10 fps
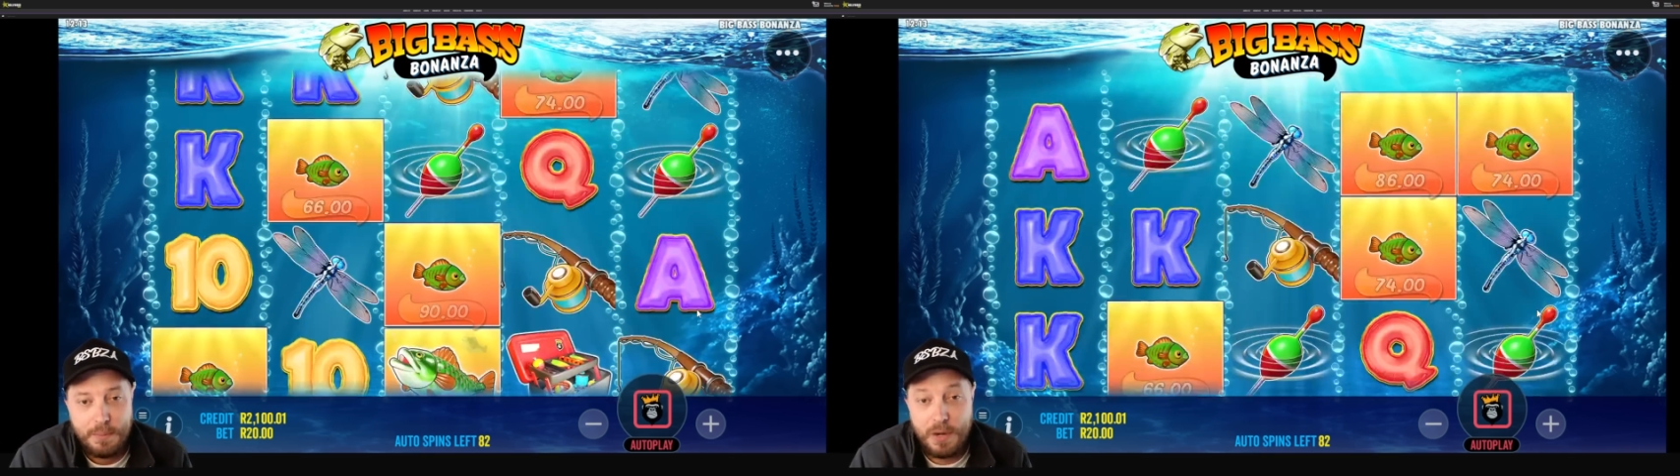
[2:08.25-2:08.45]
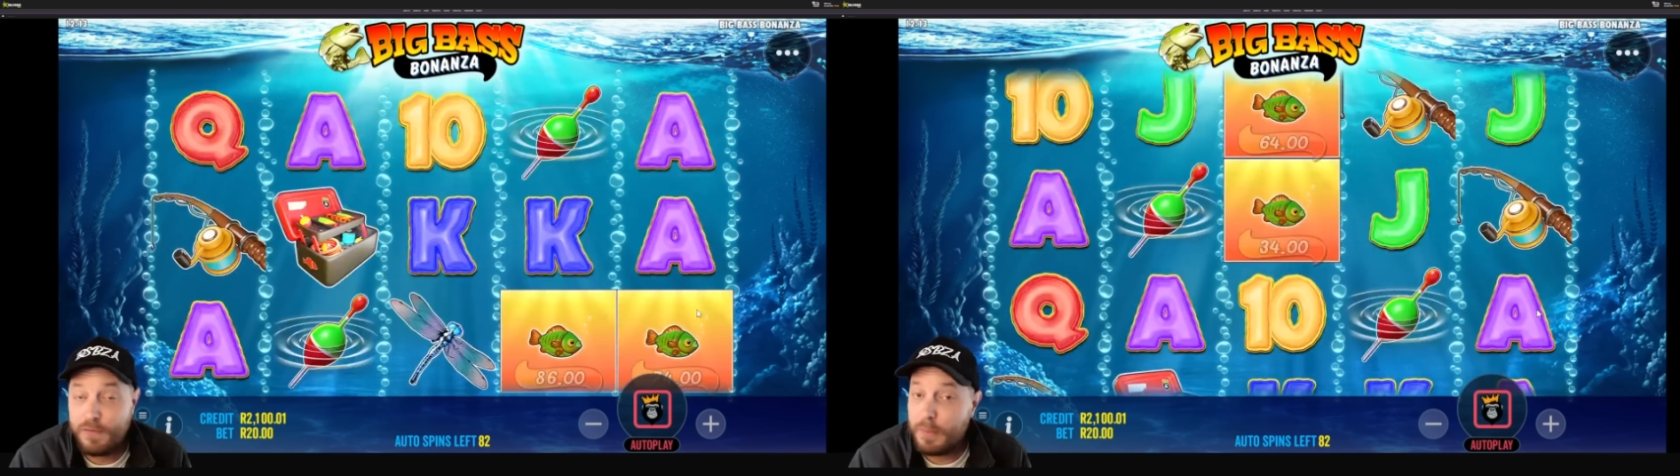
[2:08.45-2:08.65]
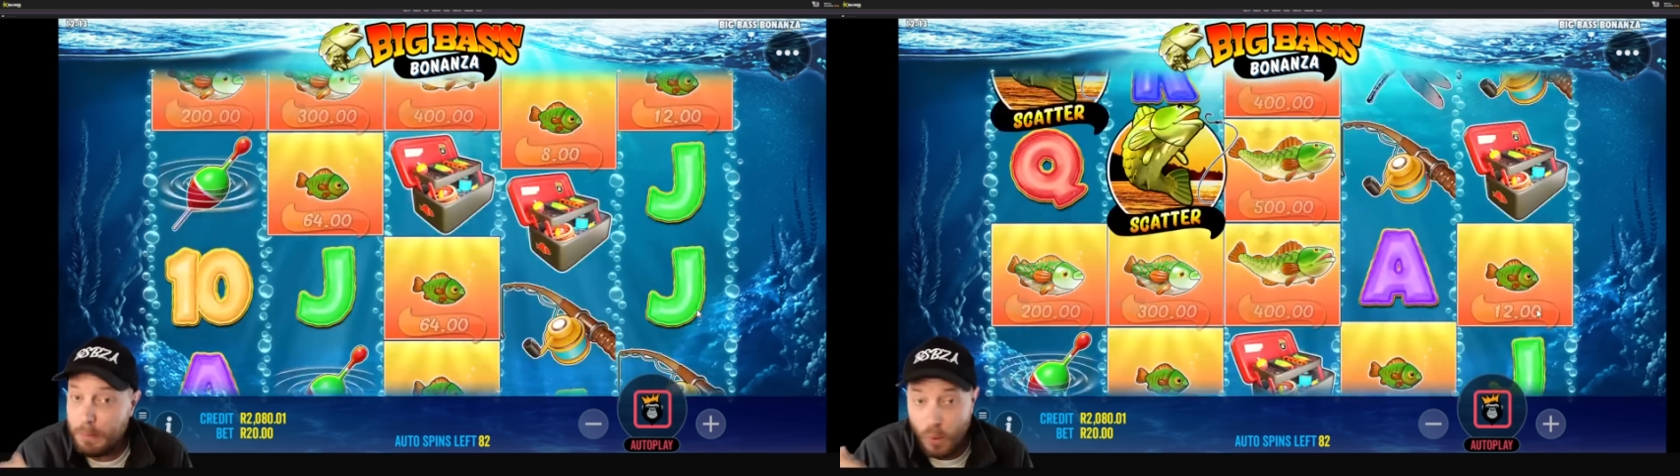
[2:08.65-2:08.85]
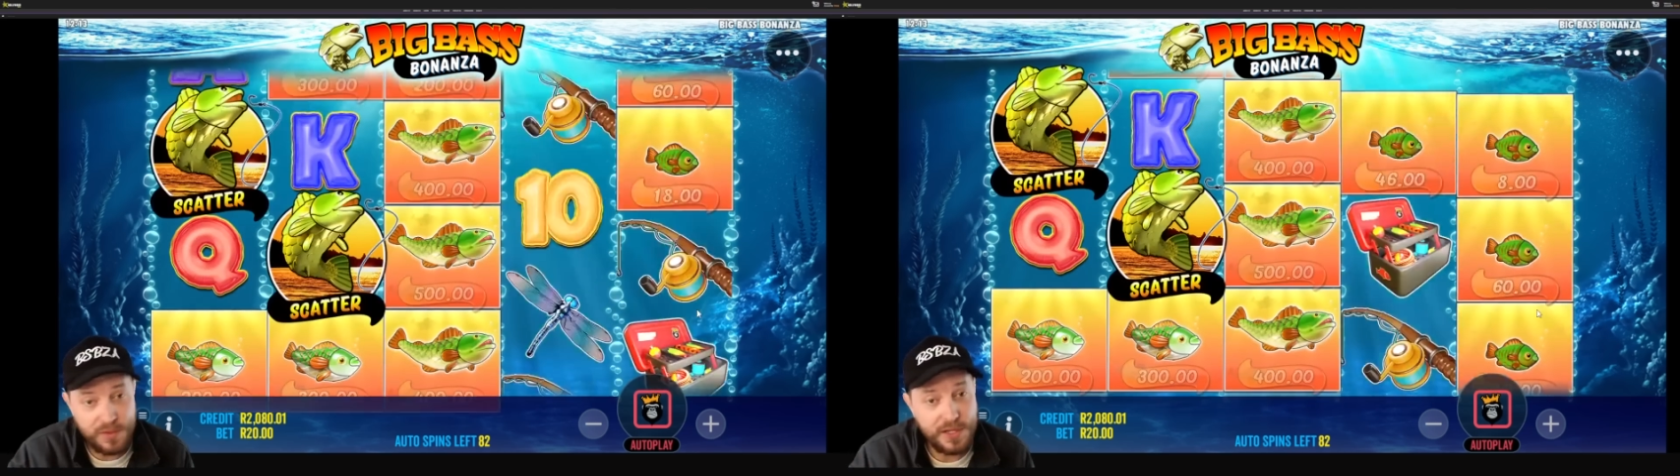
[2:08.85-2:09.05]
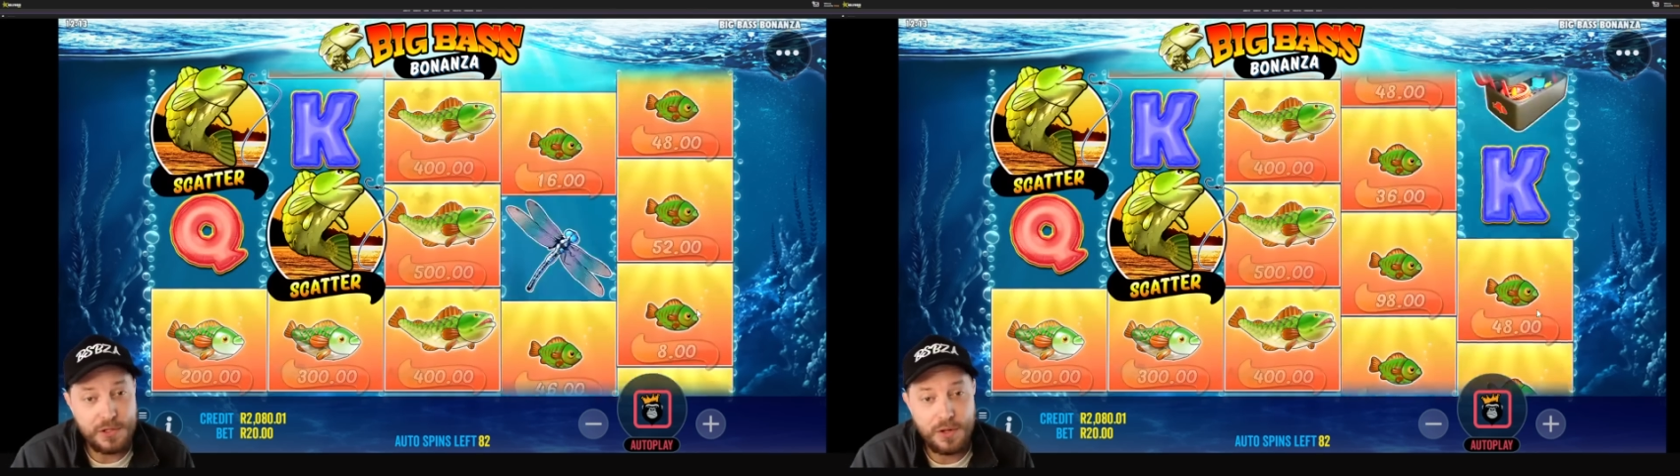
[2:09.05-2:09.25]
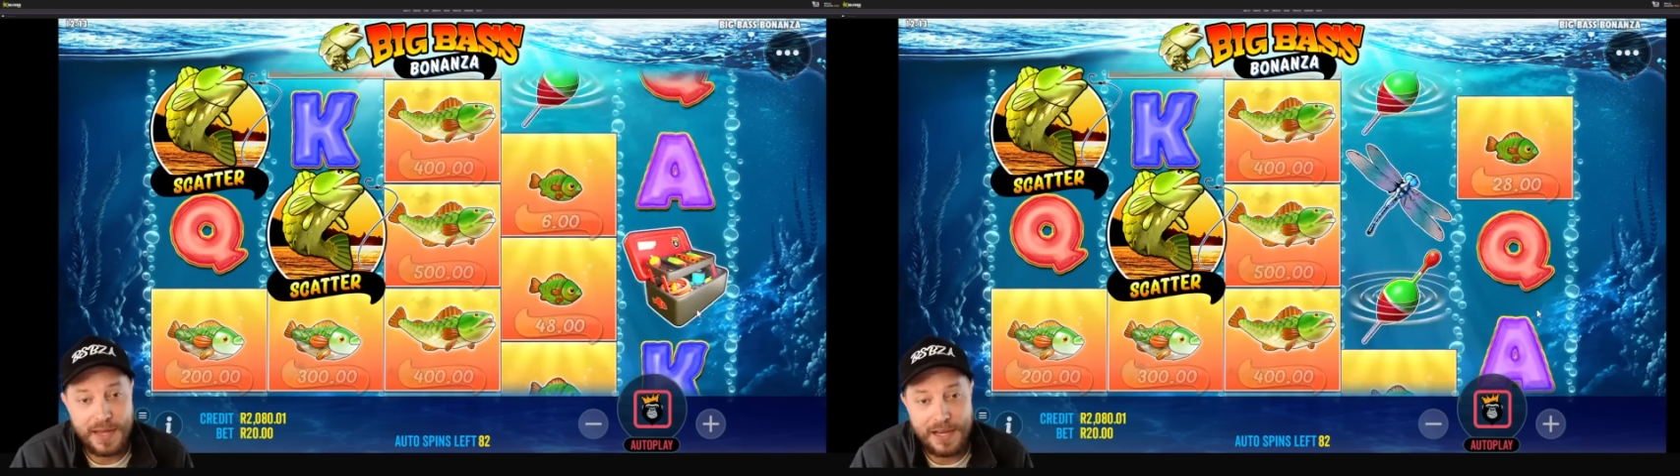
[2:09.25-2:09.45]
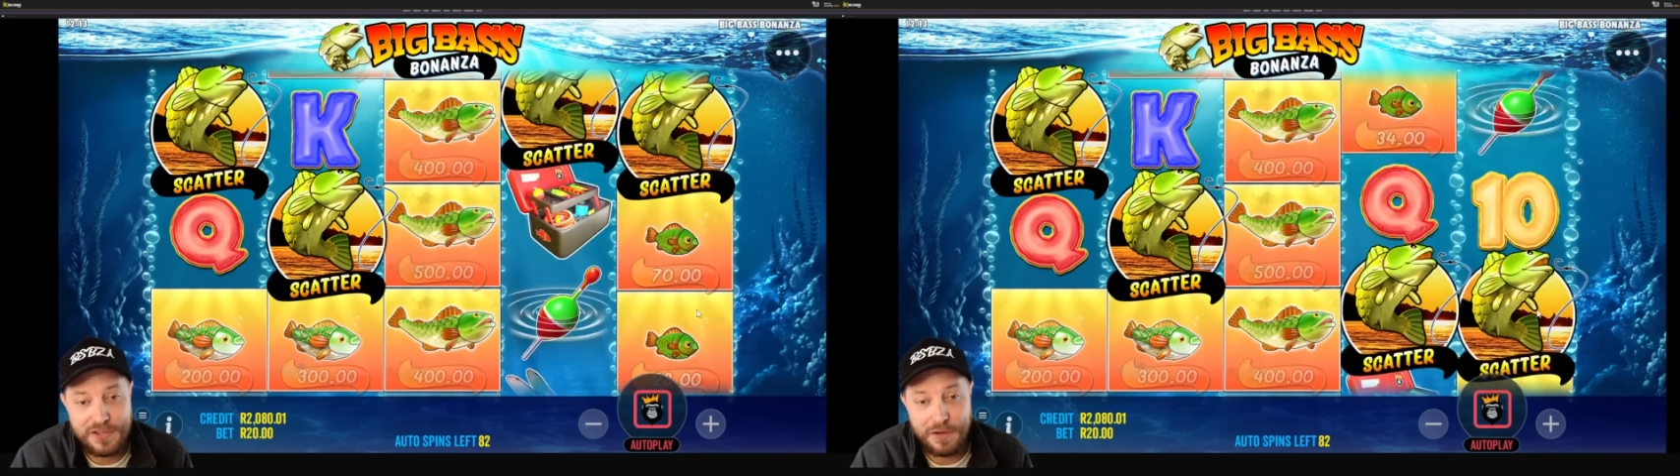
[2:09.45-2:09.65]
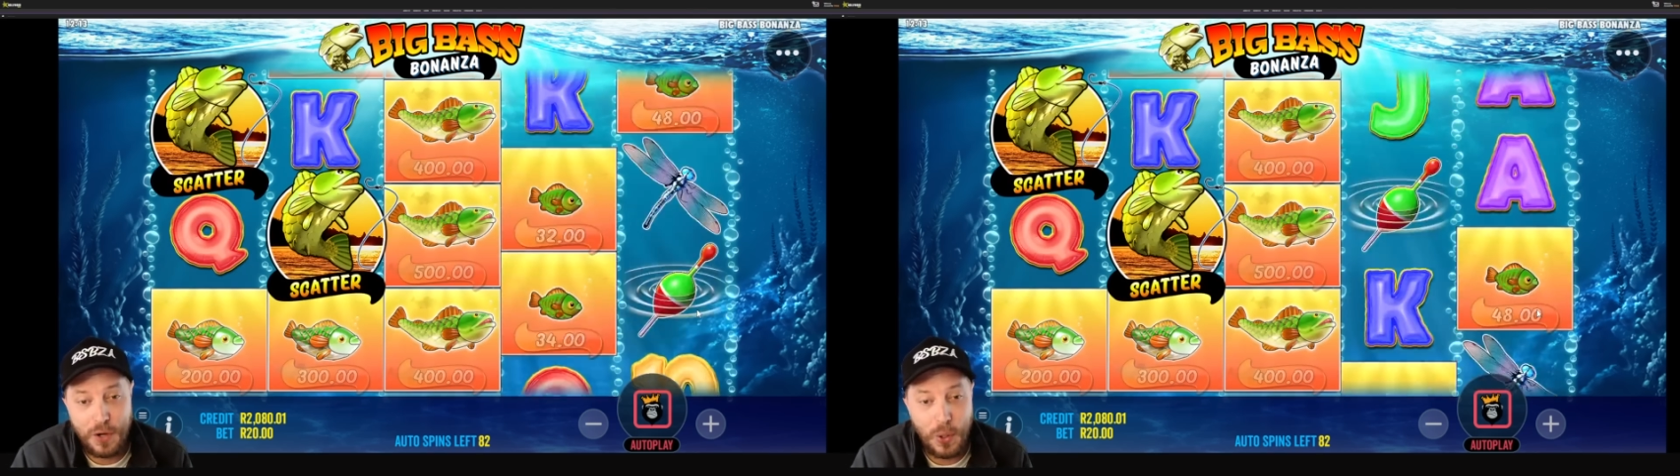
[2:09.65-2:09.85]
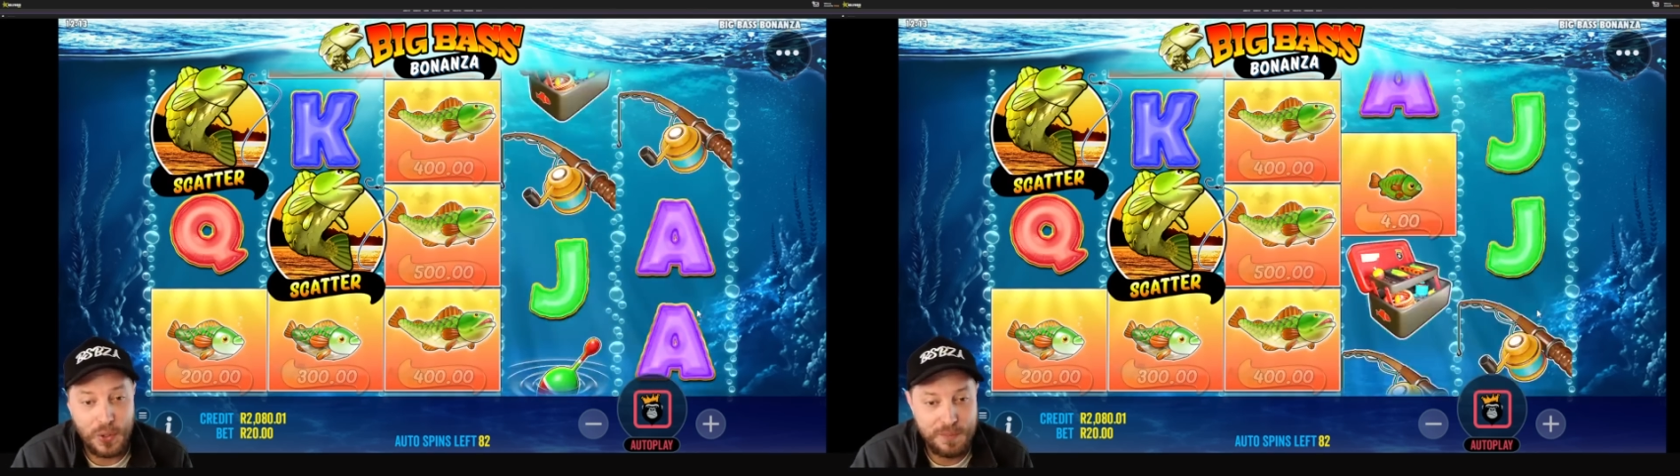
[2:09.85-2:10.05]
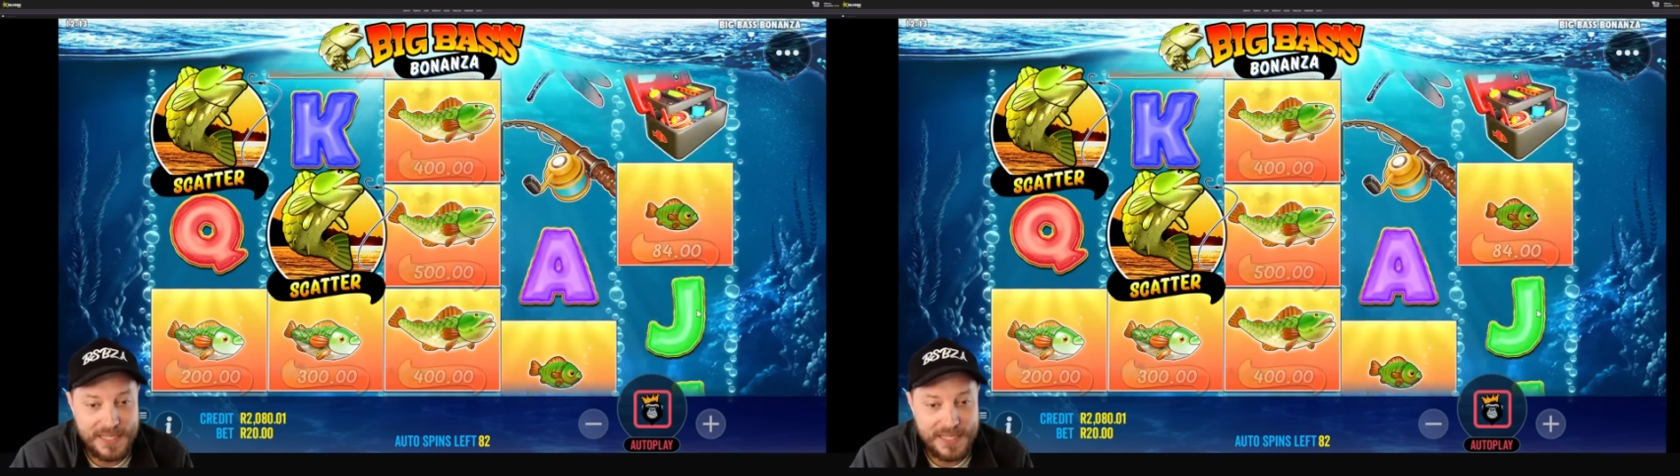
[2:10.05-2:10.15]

preferably more than the two thousand, of course.